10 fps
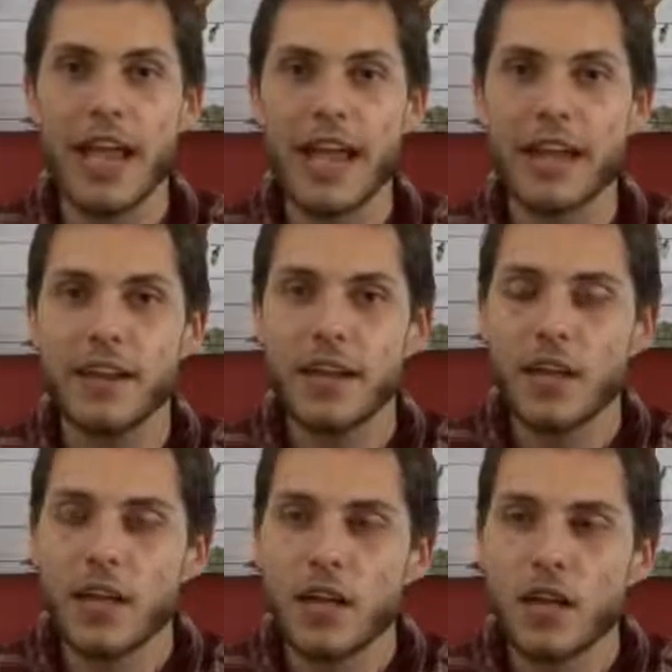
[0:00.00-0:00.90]
And
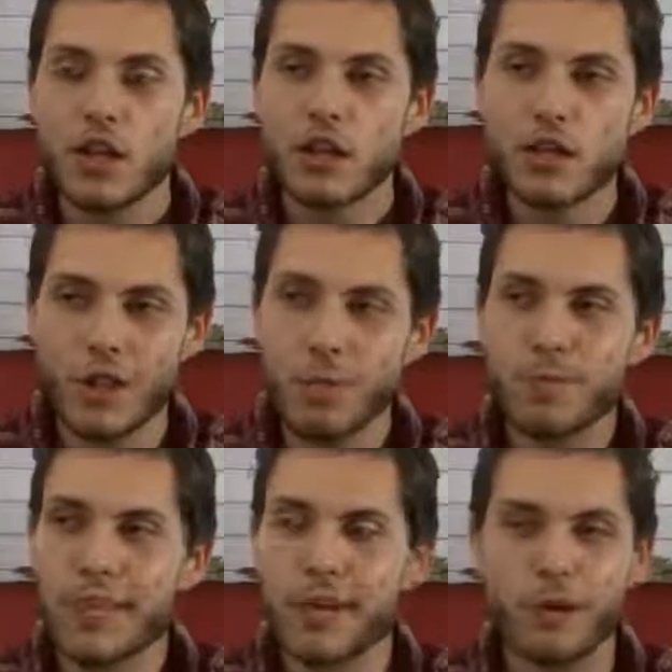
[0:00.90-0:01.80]
the
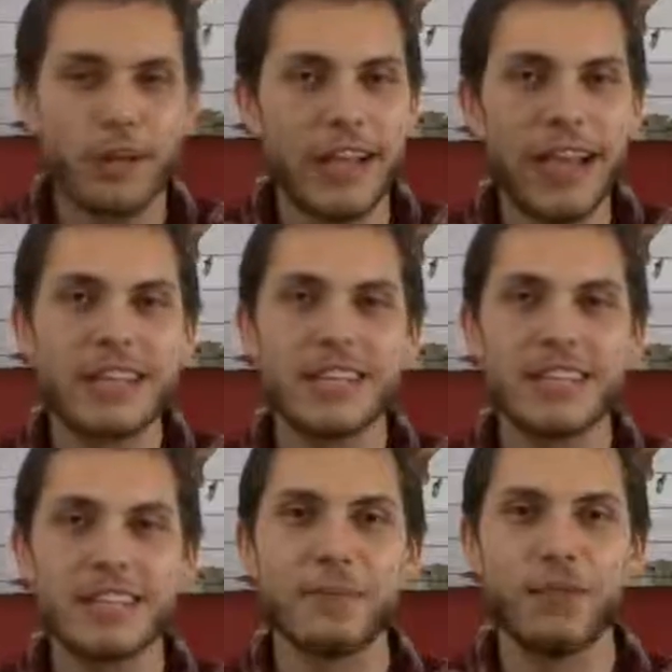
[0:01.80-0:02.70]
slope that it creates
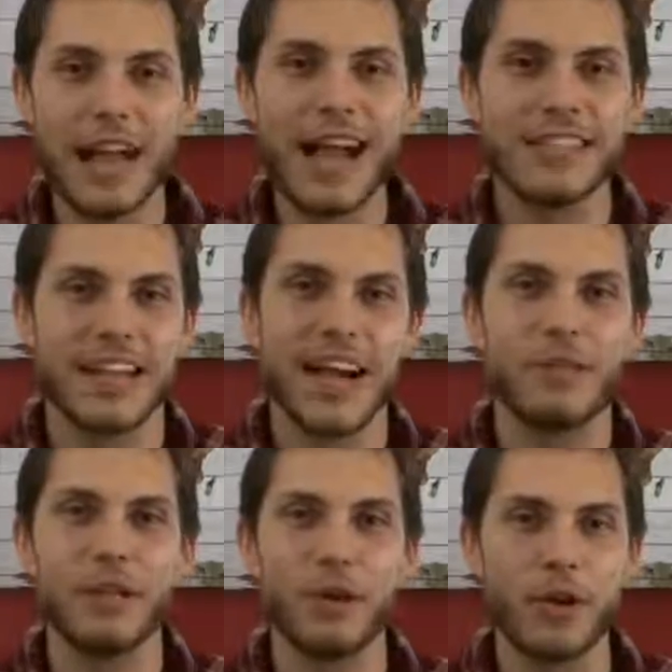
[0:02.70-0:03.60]
is a black
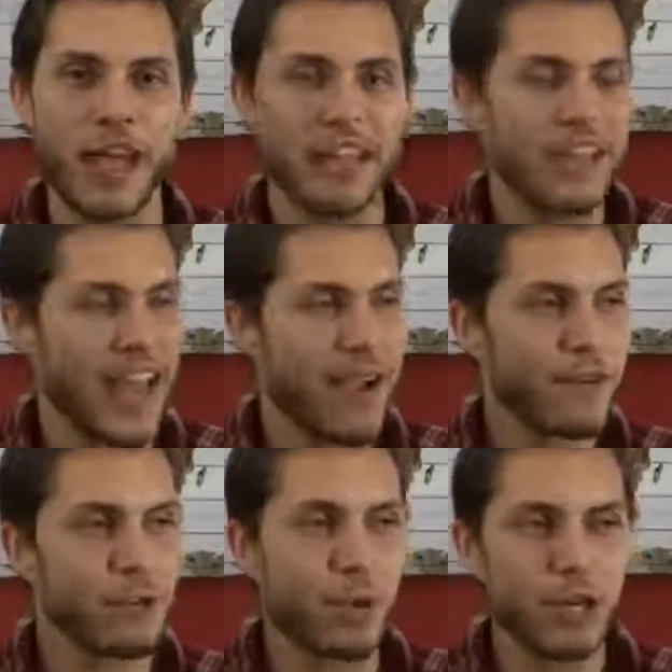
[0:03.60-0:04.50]
diamond, okay? The
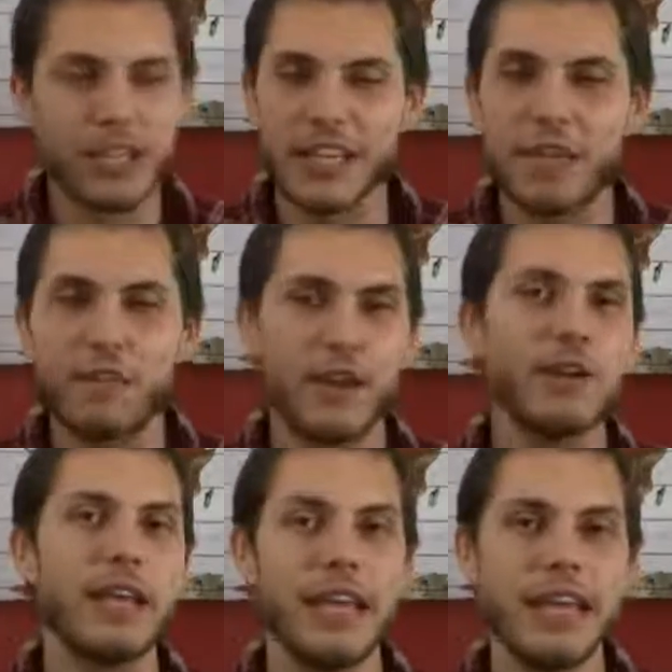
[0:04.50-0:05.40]
average person can
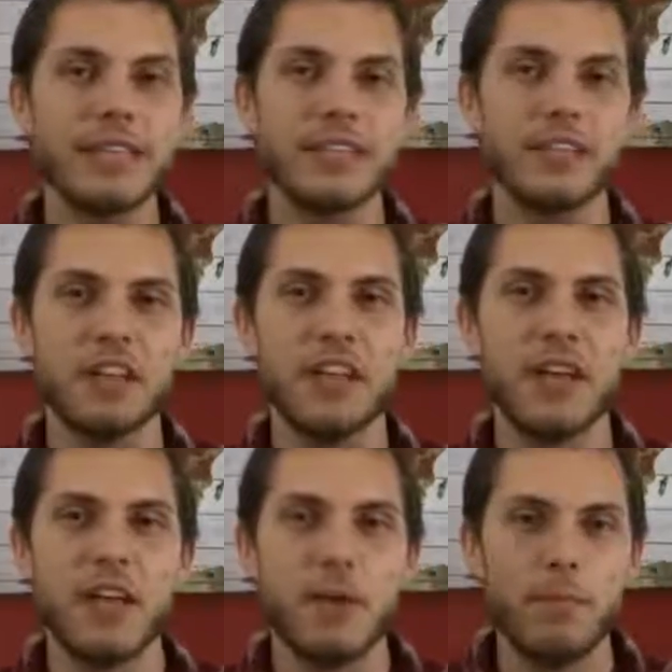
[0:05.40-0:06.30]
very easily
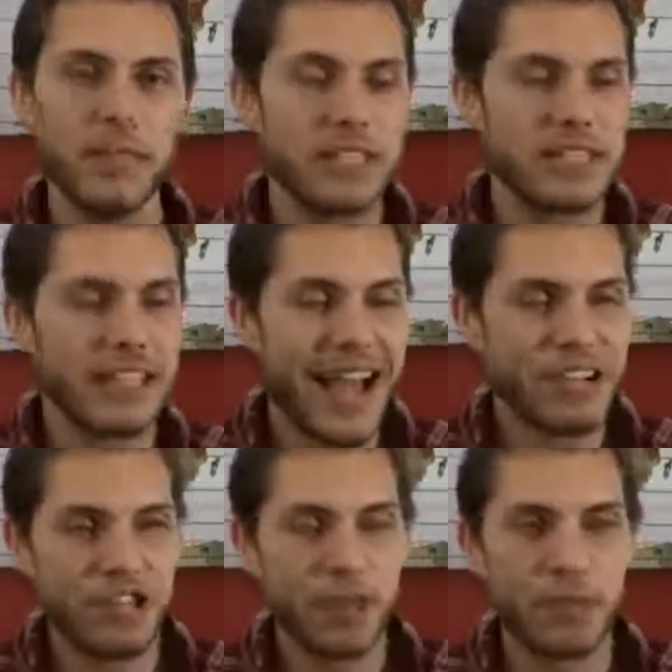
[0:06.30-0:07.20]
be
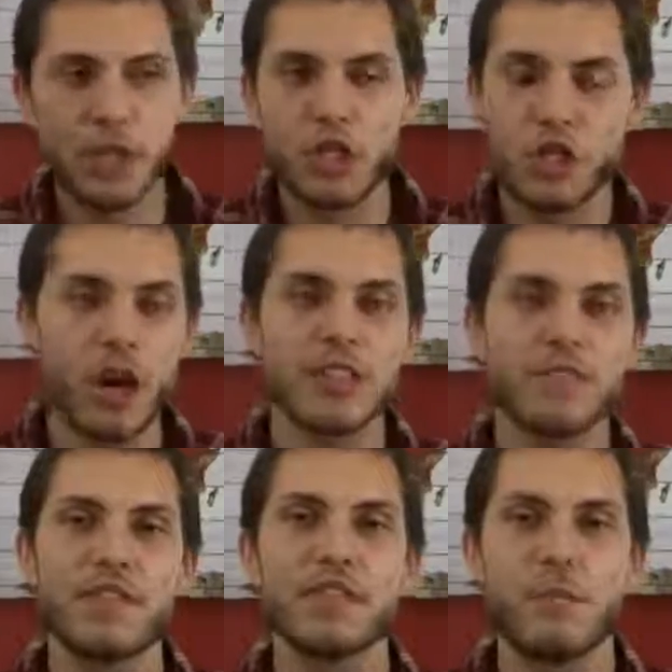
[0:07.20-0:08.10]
snatched up in the
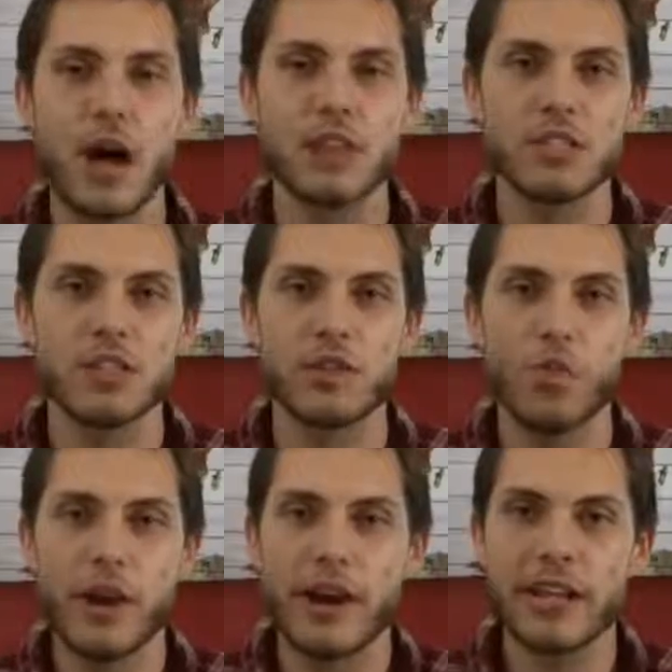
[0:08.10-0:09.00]
jaws of this monster,
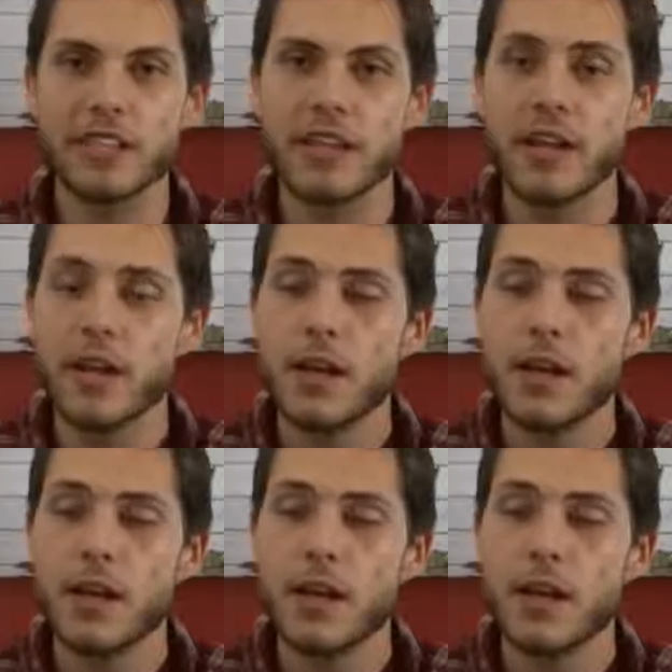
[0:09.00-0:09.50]
whereas